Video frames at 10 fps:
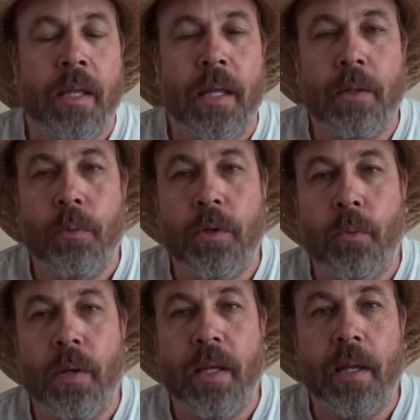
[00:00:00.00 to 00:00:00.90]
and on the
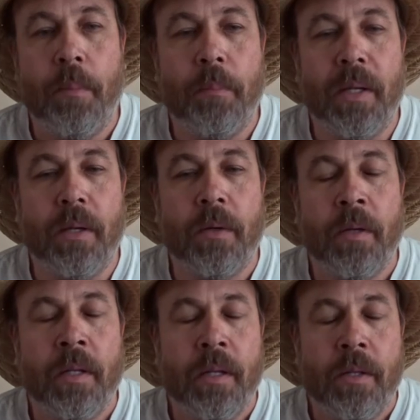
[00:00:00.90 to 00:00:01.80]
way up
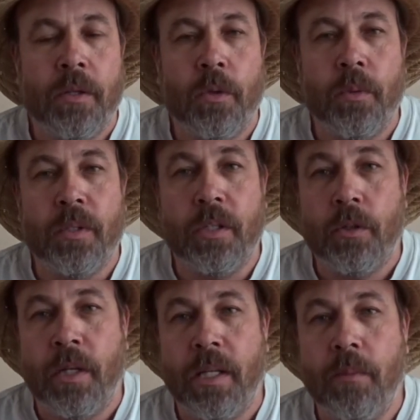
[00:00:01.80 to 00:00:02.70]
there was a
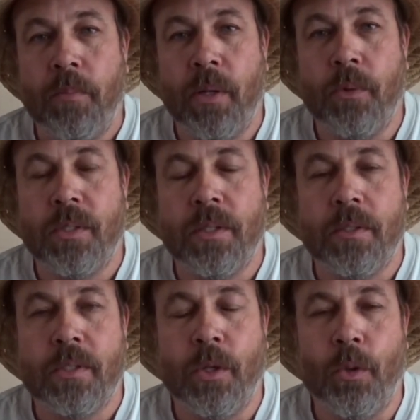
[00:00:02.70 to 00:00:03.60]
trading post,
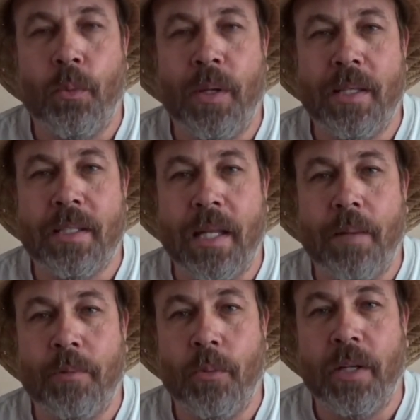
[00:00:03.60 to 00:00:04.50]
so we
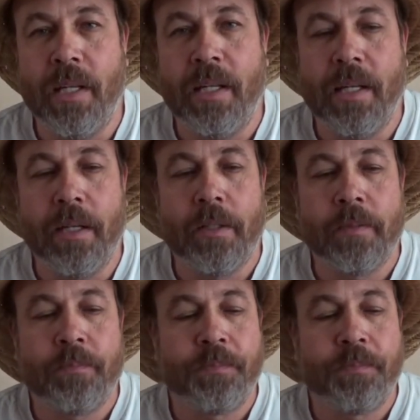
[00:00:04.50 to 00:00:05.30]
stopped on in there,